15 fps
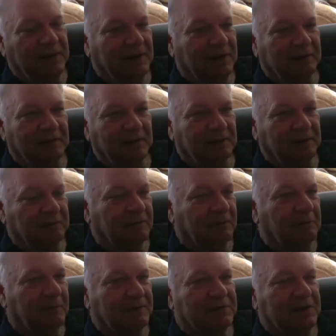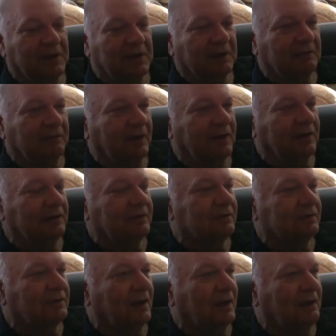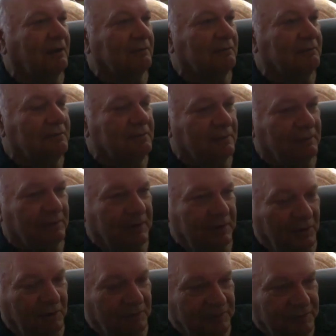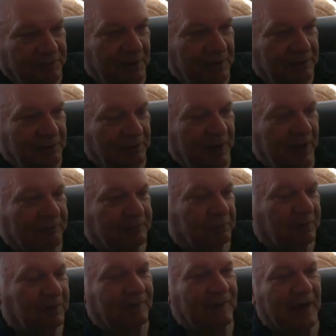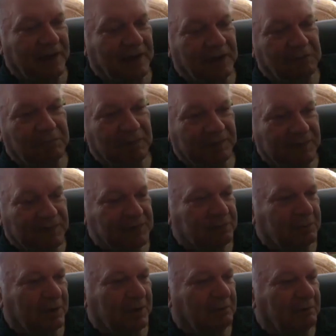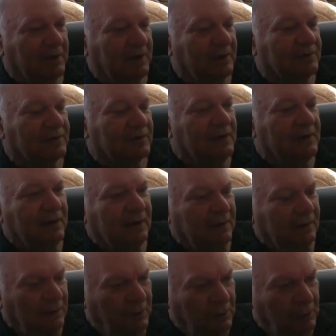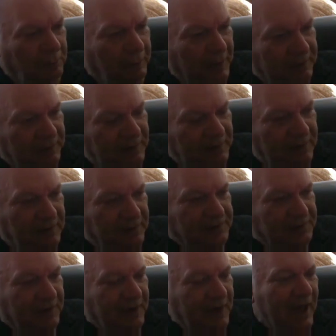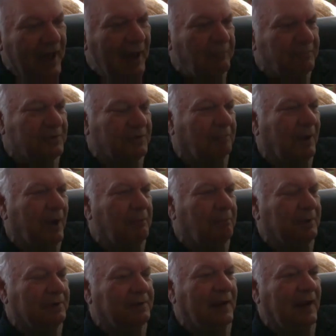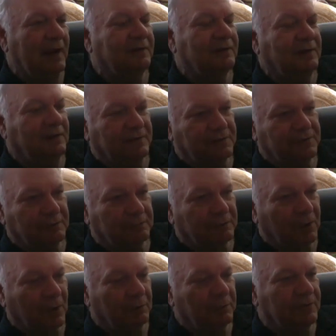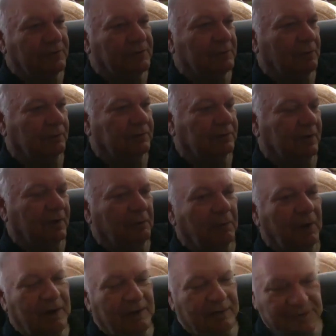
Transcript: meaning the, the messianic lineage. Uh, you know, you'd have to read that in, but this is what it means. But he is captured by Pedanius, a Roman soldier, in a way